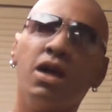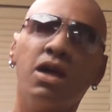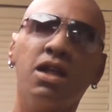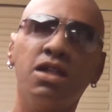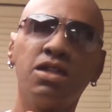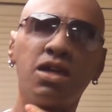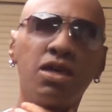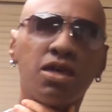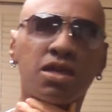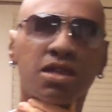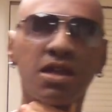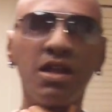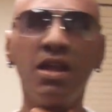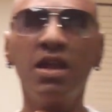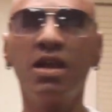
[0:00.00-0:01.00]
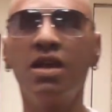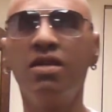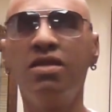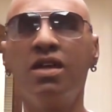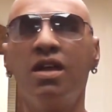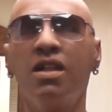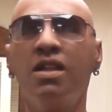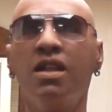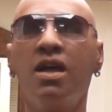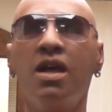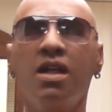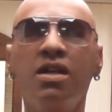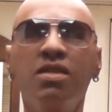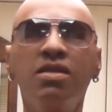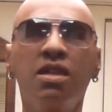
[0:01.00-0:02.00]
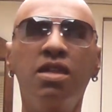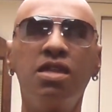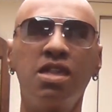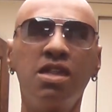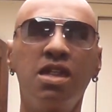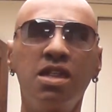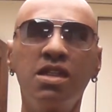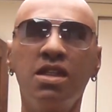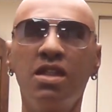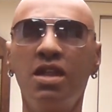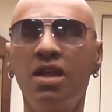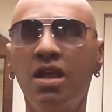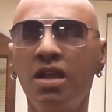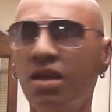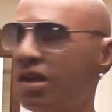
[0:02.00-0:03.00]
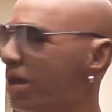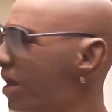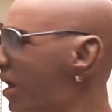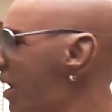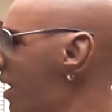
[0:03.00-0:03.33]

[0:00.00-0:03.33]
I don't have a lot of looseness in the neck,